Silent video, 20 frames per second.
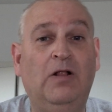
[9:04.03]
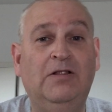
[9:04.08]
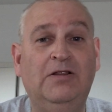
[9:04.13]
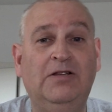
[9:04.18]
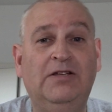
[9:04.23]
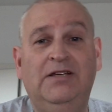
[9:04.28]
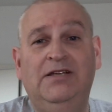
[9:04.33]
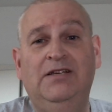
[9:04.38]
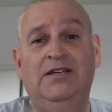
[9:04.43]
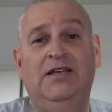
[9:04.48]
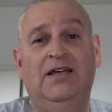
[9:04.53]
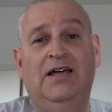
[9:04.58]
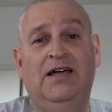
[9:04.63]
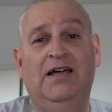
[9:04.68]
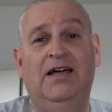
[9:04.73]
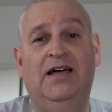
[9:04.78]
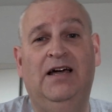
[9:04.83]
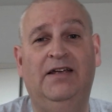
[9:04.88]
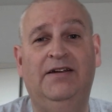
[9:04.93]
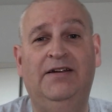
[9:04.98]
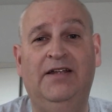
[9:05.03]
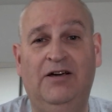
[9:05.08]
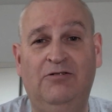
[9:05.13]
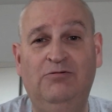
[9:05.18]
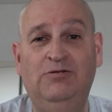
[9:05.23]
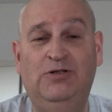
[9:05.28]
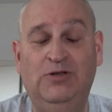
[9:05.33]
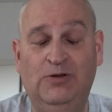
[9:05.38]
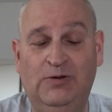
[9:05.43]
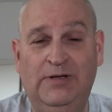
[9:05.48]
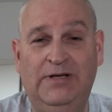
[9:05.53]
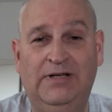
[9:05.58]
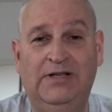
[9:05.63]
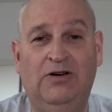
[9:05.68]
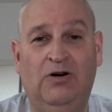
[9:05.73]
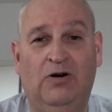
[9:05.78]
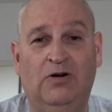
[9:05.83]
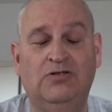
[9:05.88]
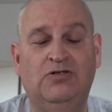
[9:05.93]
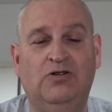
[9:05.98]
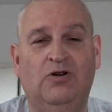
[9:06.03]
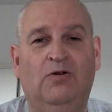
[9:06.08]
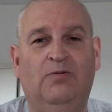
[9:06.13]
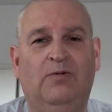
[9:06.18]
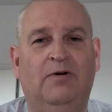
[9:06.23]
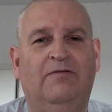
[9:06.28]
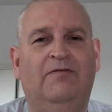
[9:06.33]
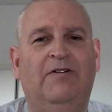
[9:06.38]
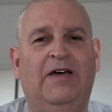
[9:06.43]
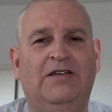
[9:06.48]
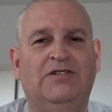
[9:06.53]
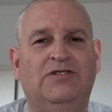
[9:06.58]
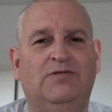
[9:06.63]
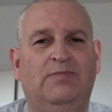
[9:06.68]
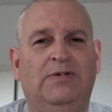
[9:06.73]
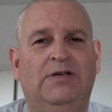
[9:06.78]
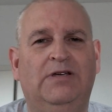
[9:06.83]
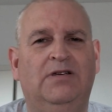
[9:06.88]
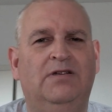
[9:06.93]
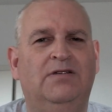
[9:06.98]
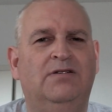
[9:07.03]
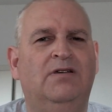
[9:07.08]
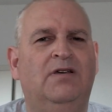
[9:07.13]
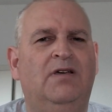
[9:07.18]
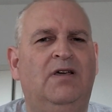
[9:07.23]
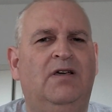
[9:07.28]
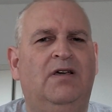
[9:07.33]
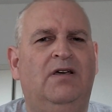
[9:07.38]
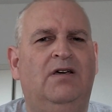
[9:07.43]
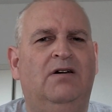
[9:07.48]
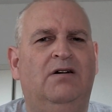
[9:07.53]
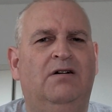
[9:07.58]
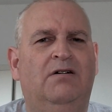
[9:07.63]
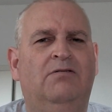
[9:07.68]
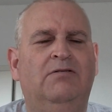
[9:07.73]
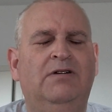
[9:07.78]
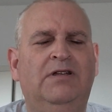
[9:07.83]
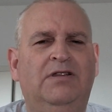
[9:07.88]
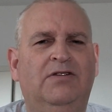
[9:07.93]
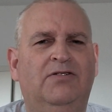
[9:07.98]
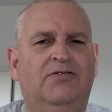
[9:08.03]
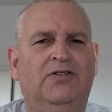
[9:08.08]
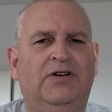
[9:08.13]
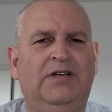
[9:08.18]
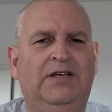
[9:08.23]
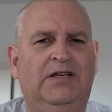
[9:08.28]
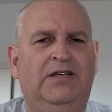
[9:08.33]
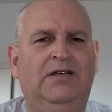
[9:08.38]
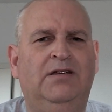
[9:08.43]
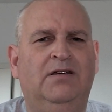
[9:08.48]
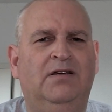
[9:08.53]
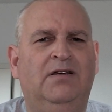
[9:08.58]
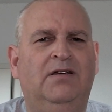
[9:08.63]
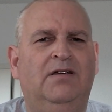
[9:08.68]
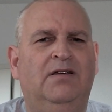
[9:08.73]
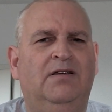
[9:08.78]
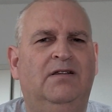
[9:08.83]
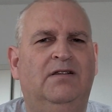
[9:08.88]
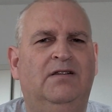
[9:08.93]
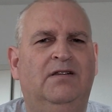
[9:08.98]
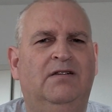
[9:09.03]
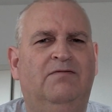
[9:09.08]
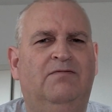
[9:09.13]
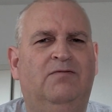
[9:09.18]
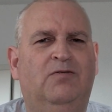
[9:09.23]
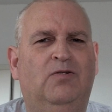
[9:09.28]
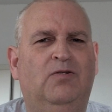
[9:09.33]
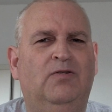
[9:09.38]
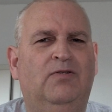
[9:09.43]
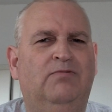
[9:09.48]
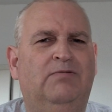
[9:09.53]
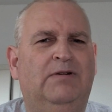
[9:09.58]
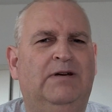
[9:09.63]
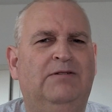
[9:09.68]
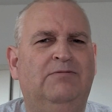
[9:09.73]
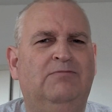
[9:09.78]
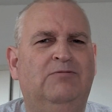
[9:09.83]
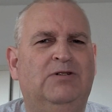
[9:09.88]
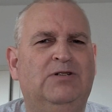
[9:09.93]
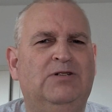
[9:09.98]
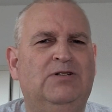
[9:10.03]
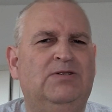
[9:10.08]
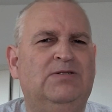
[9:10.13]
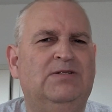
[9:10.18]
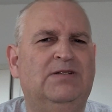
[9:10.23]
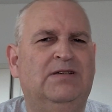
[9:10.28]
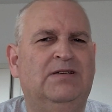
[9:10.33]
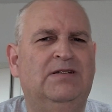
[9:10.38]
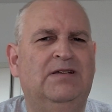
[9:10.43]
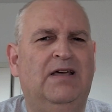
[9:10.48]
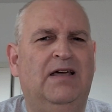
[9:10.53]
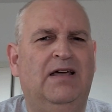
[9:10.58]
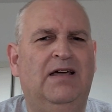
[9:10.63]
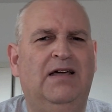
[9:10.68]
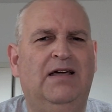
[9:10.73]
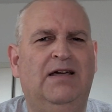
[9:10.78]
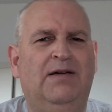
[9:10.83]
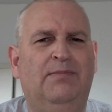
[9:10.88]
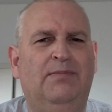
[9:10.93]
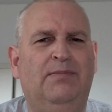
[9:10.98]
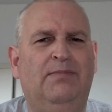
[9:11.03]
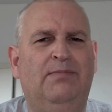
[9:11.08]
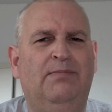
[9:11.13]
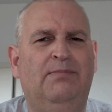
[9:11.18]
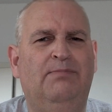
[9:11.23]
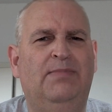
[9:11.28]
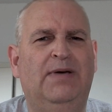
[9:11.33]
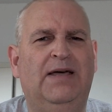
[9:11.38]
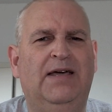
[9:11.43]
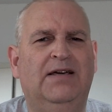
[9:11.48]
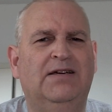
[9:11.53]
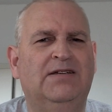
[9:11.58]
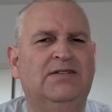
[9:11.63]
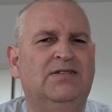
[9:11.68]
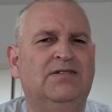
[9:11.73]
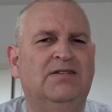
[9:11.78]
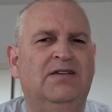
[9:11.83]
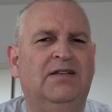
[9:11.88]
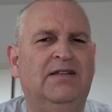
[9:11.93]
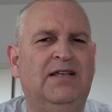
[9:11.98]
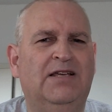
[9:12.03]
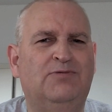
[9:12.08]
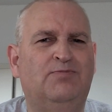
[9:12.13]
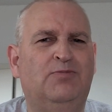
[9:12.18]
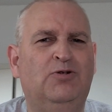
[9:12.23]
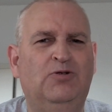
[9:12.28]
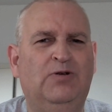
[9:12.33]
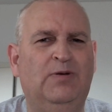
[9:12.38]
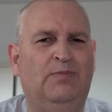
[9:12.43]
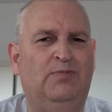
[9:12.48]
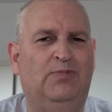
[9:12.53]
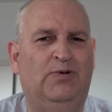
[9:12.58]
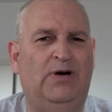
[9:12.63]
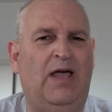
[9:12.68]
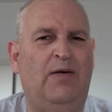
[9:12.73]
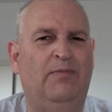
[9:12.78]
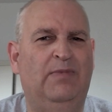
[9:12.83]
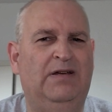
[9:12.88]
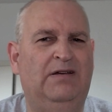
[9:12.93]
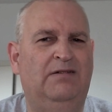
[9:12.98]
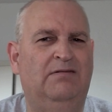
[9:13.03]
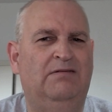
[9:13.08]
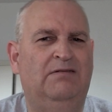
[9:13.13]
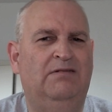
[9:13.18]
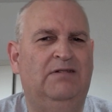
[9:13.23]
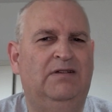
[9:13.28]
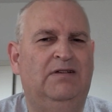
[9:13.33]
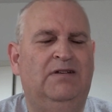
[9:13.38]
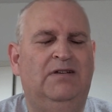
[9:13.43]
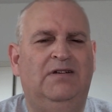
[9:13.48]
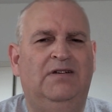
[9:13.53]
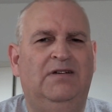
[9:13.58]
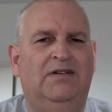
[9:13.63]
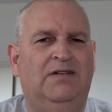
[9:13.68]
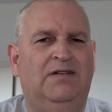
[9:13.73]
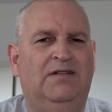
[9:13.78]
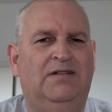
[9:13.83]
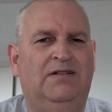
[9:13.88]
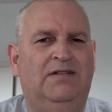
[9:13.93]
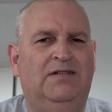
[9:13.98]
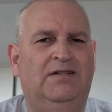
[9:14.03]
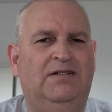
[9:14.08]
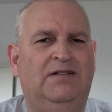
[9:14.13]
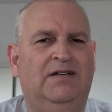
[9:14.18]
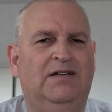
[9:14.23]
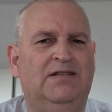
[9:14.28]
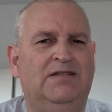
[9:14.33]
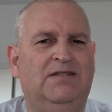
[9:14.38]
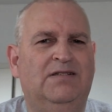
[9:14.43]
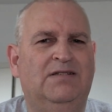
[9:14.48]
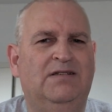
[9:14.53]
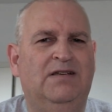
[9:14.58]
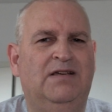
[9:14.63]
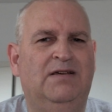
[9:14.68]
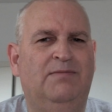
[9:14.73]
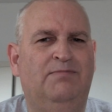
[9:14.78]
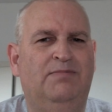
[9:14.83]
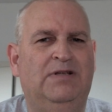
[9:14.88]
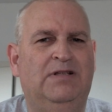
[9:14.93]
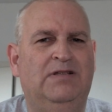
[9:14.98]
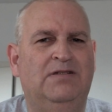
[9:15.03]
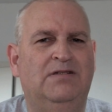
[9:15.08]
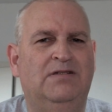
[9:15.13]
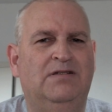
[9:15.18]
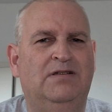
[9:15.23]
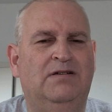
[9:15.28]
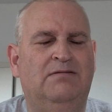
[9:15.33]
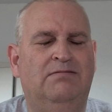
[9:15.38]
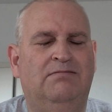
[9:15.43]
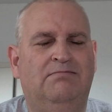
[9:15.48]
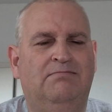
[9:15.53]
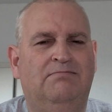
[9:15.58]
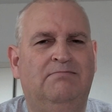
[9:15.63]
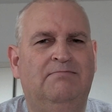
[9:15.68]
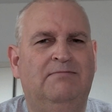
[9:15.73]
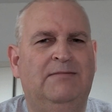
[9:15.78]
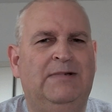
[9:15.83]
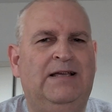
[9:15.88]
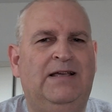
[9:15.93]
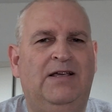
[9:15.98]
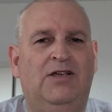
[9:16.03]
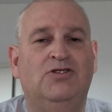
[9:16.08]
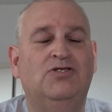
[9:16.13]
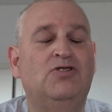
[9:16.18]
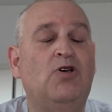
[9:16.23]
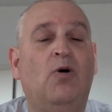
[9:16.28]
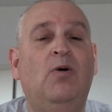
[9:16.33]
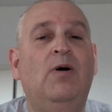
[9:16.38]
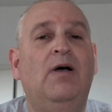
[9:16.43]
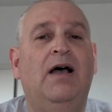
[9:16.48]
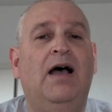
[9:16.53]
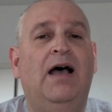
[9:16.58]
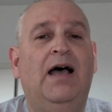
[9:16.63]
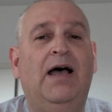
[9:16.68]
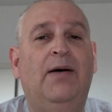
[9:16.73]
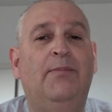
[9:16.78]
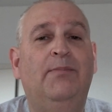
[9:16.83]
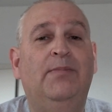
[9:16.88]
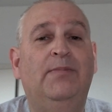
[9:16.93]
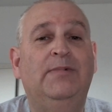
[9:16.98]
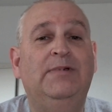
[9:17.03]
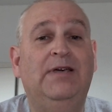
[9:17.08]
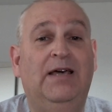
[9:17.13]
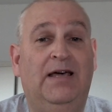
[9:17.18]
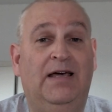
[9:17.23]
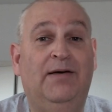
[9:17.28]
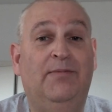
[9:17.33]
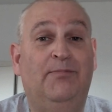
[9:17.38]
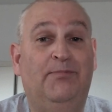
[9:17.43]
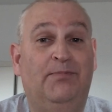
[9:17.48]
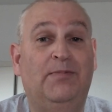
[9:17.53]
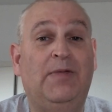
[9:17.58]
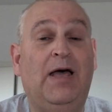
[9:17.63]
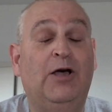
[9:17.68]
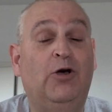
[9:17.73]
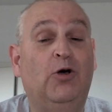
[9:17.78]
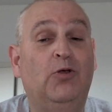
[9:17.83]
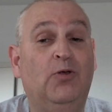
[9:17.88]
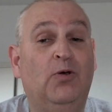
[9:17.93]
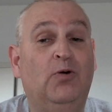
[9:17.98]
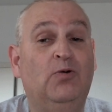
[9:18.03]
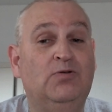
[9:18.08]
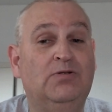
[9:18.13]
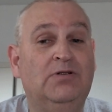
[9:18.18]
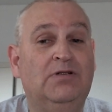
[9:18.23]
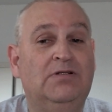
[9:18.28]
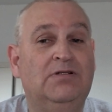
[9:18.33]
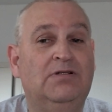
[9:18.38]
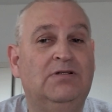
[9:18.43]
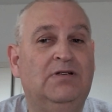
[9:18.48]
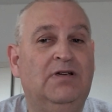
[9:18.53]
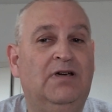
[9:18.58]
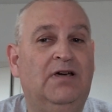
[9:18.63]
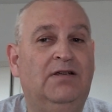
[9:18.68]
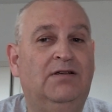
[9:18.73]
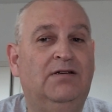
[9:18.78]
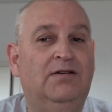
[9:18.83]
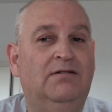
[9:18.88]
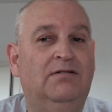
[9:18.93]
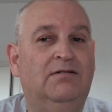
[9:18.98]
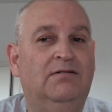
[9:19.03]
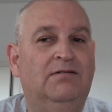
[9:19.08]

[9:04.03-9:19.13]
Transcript: Aldi and I'm doing Oktoberfest beers. Only three. The fourth one was um, Beck's, and that's brewed in Bremen, and that's uh, Pilsner. So, um, yeah, I got those instead.